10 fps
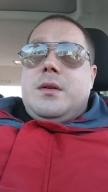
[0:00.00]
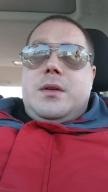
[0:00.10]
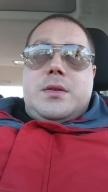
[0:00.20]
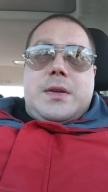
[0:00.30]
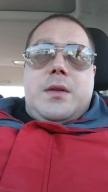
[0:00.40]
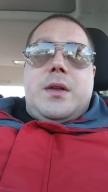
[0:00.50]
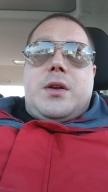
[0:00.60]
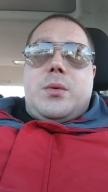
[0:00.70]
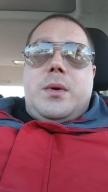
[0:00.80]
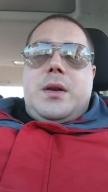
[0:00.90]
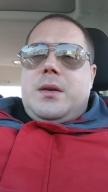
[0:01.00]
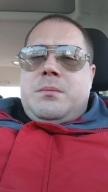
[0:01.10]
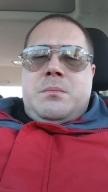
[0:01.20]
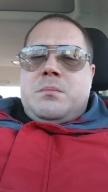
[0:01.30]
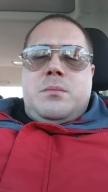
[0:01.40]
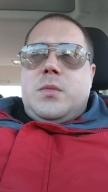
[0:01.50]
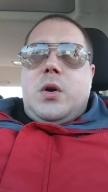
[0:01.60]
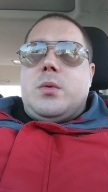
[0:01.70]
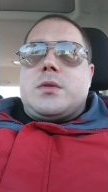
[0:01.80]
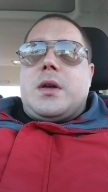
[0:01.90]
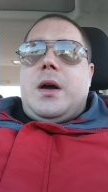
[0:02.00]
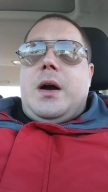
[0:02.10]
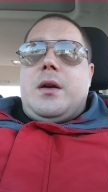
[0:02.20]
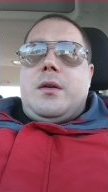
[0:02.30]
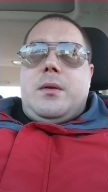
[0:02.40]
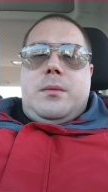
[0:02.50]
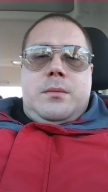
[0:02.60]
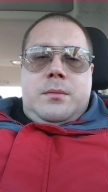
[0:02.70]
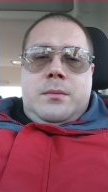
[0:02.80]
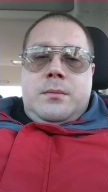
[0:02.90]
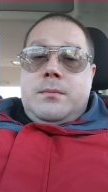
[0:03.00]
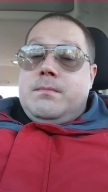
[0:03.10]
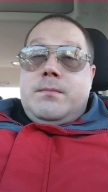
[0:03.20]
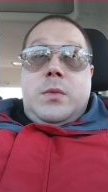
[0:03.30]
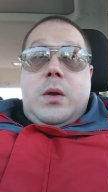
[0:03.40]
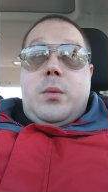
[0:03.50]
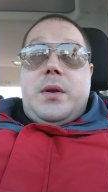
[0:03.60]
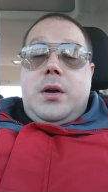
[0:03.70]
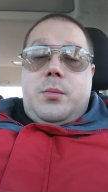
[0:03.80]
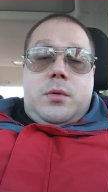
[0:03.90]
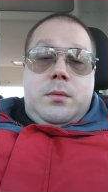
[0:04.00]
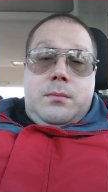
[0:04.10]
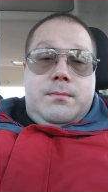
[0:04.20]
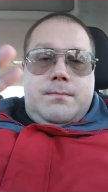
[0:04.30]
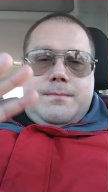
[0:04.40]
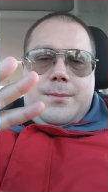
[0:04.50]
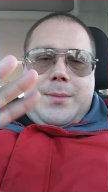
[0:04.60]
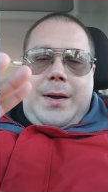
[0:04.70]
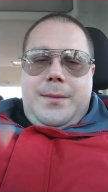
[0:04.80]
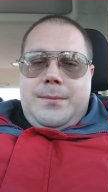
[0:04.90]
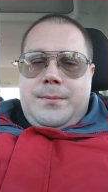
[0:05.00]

You sound like you're reading, no one's going to hire you. Hope it helps. Bye.